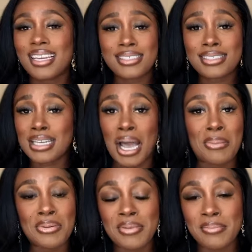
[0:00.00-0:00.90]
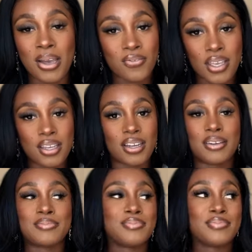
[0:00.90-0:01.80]
they just compliment my
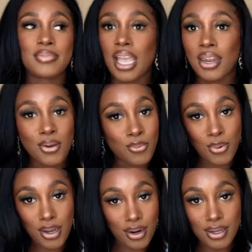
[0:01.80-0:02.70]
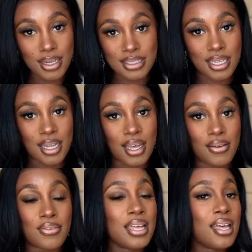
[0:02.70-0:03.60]
figure. And what girl doesn't
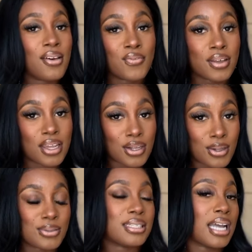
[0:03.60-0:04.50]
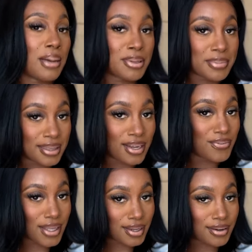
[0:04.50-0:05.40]
love for their clothes to compliment their
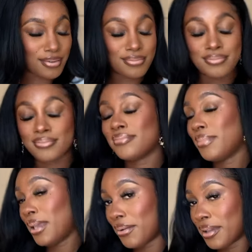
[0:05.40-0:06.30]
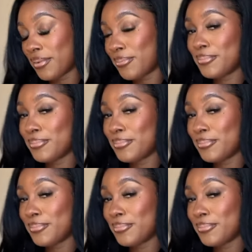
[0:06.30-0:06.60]
figure? Period.